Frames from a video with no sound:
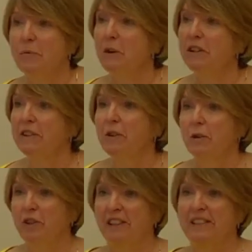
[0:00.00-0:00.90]
One, of
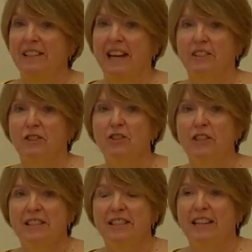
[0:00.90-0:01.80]
course, is the Gates
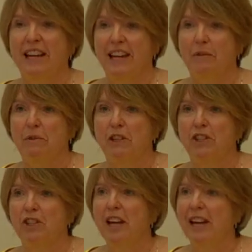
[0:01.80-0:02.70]
Trust in
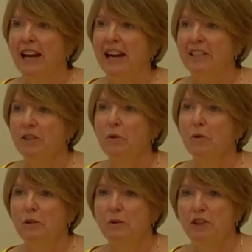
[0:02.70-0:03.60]
Cambridge and all you